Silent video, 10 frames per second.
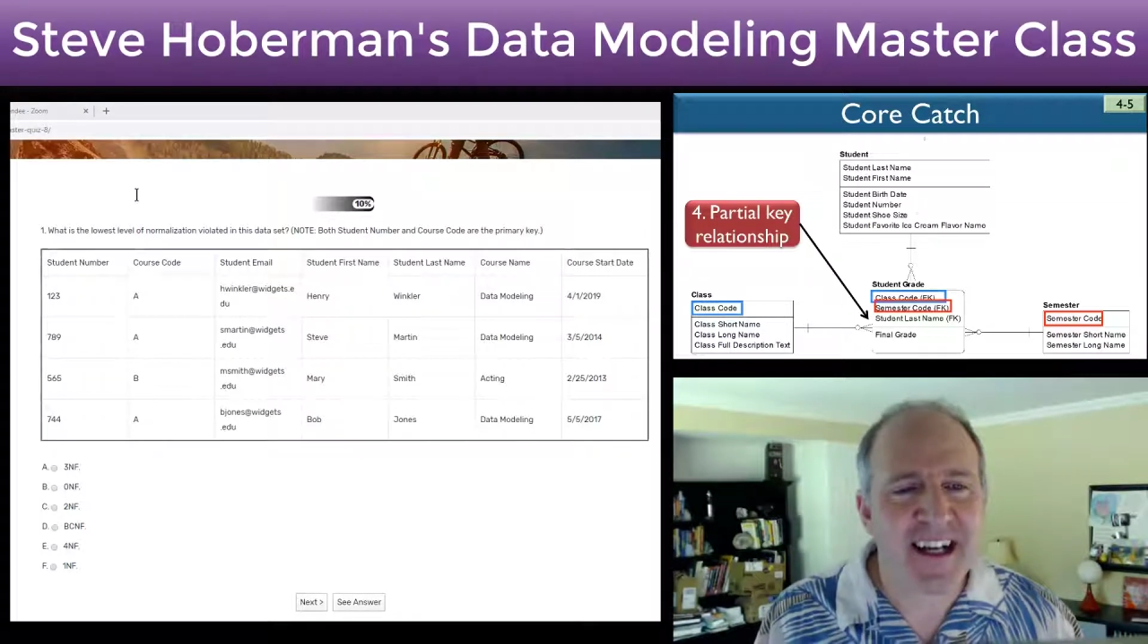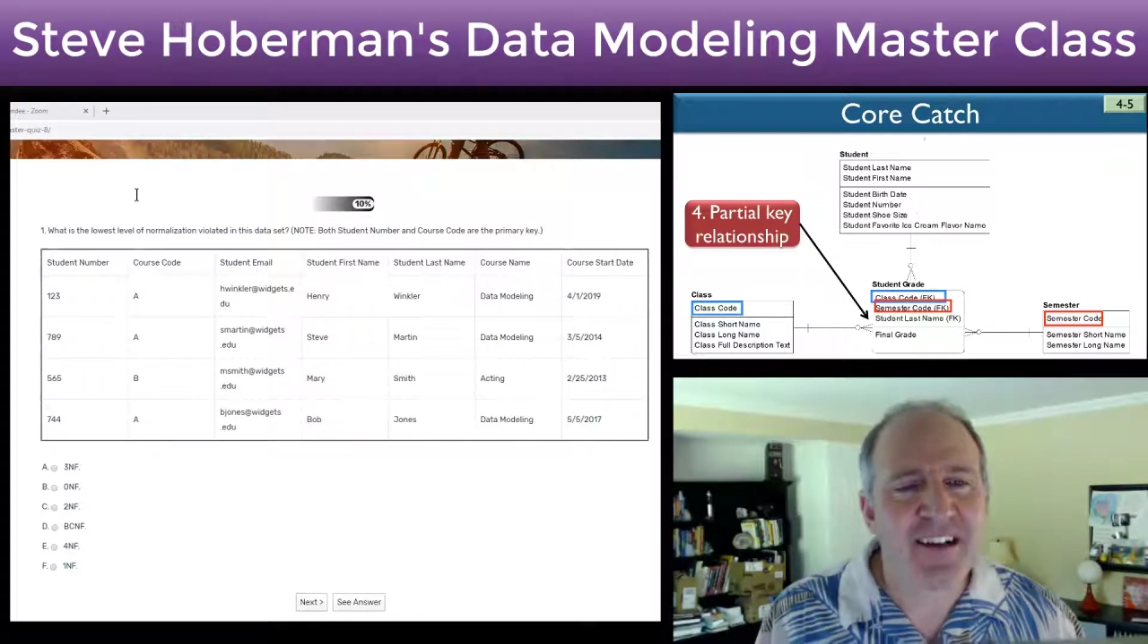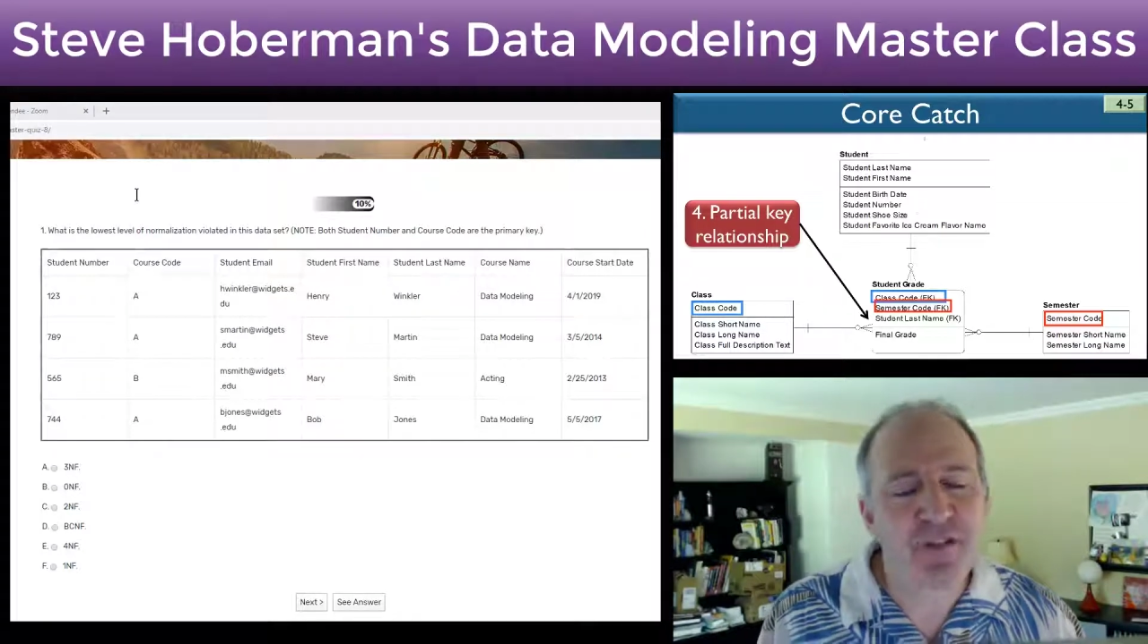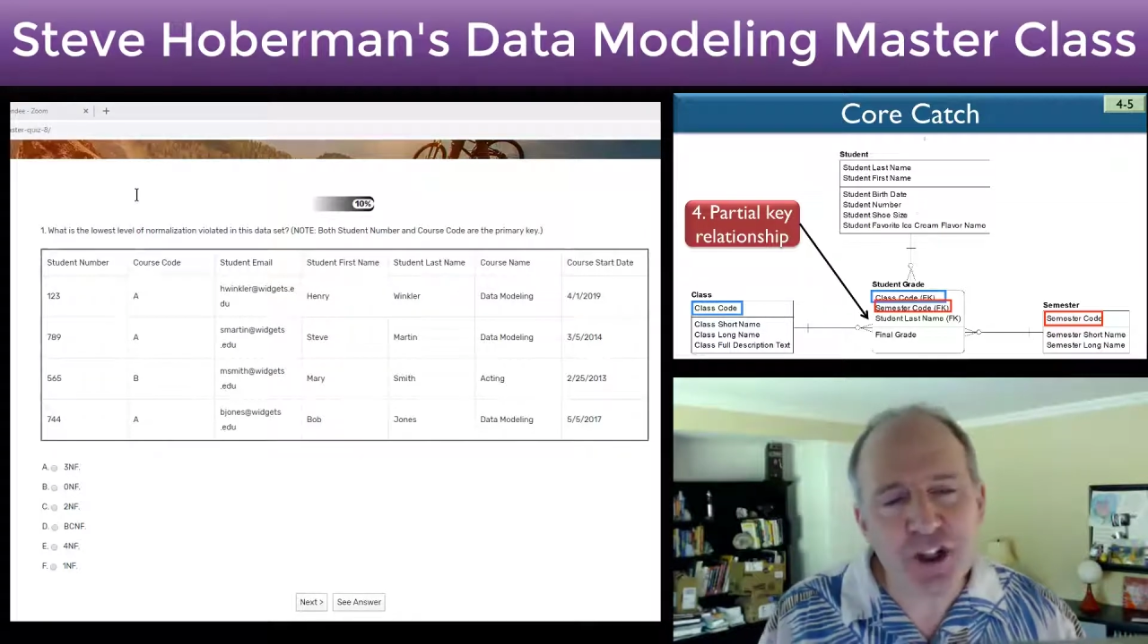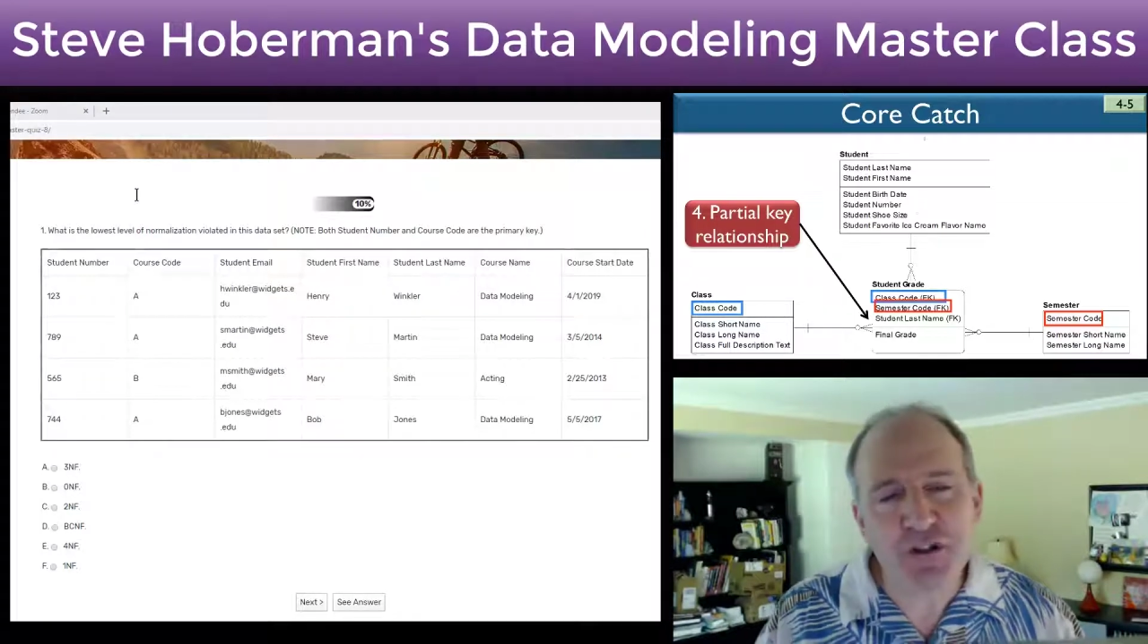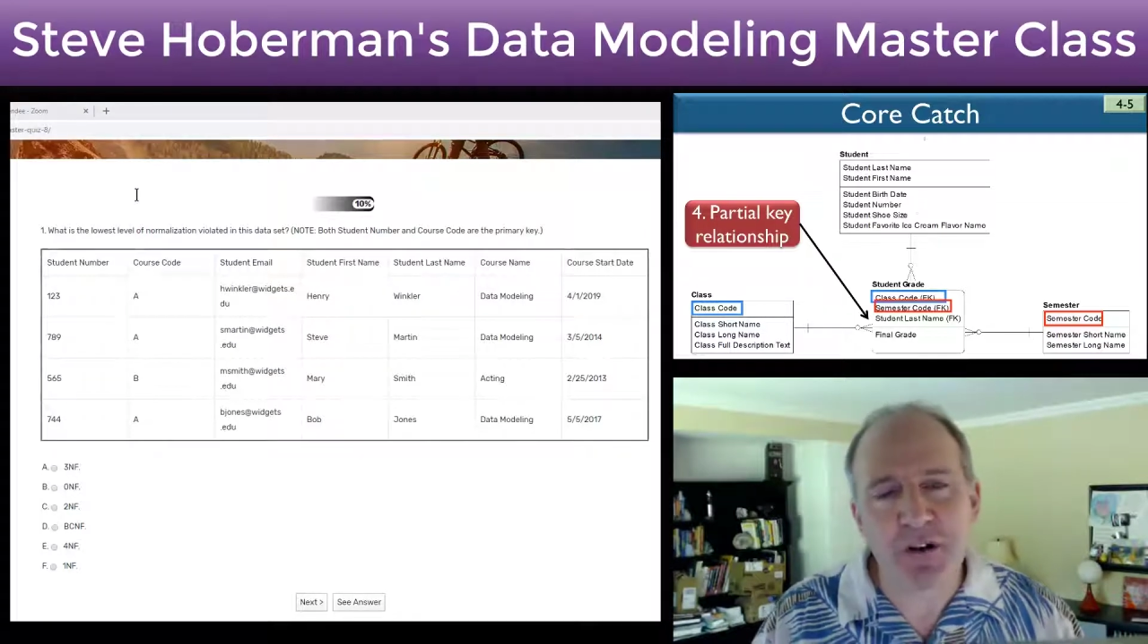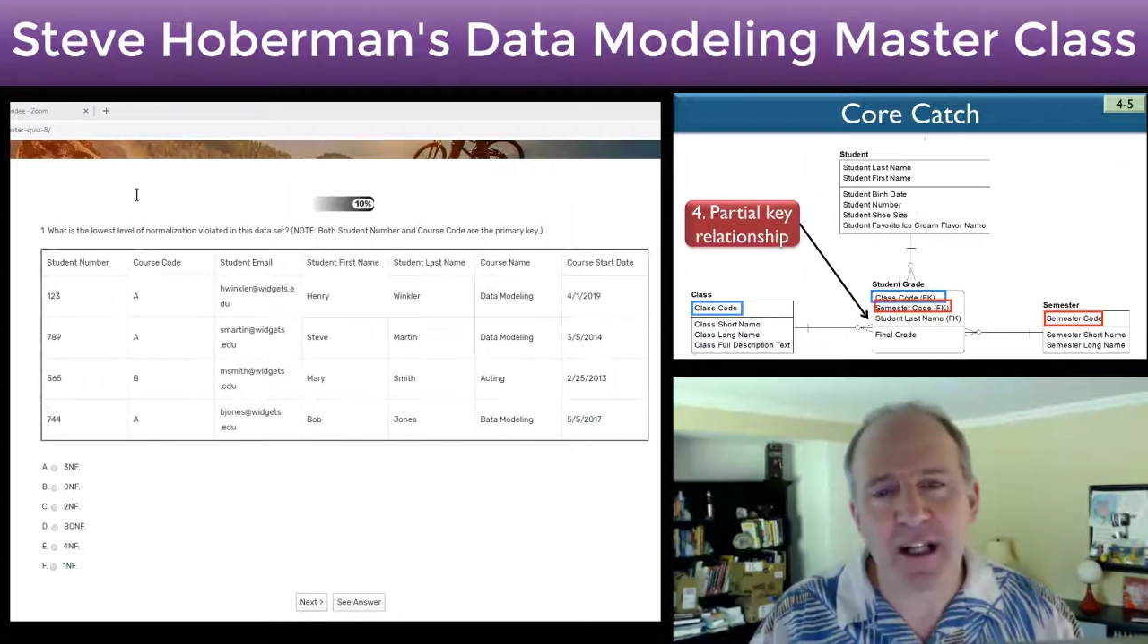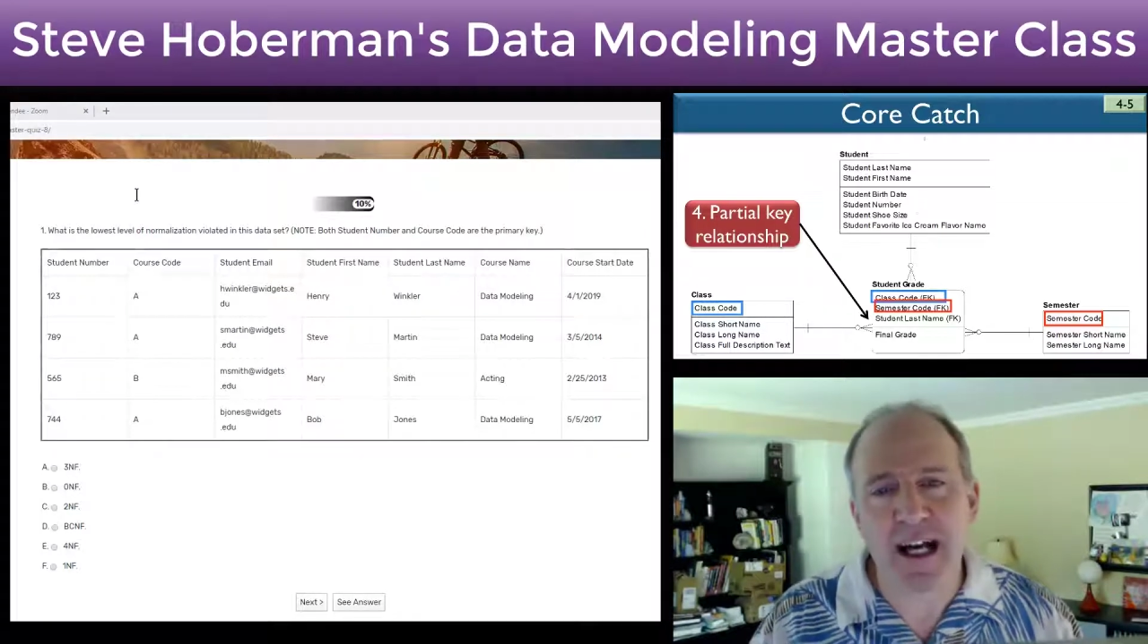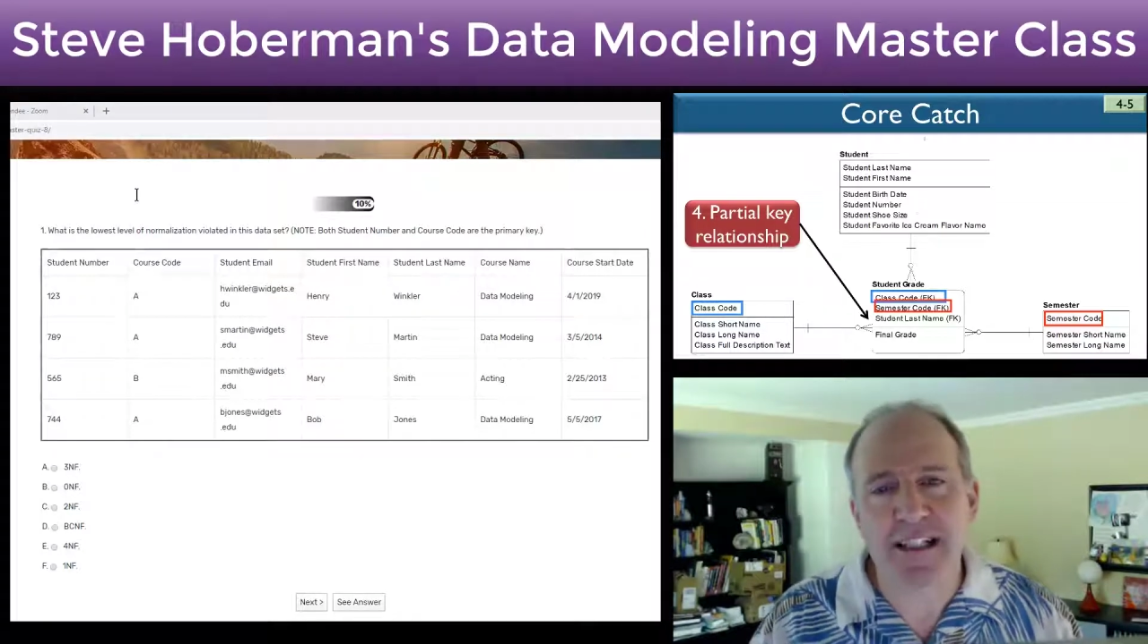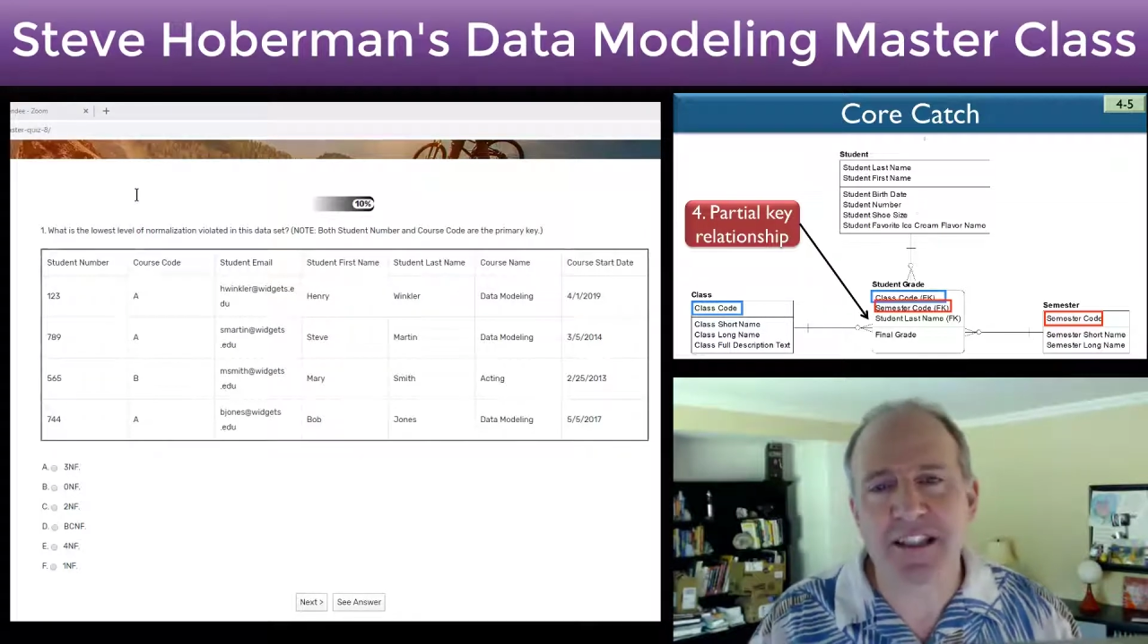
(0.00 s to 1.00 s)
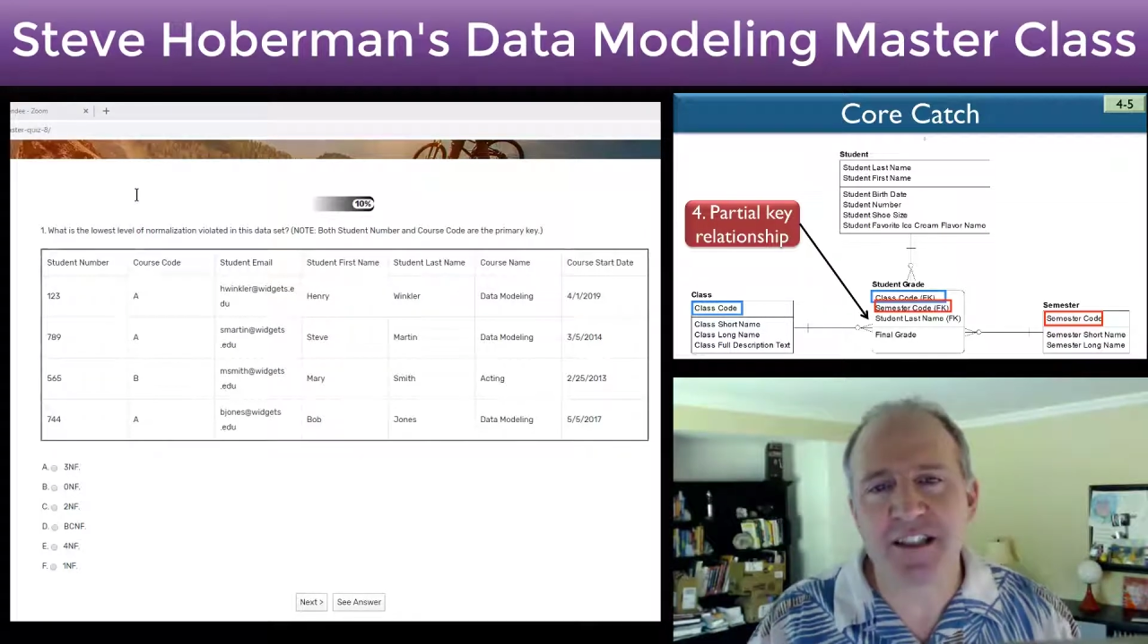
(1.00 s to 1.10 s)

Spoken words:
Virtual classes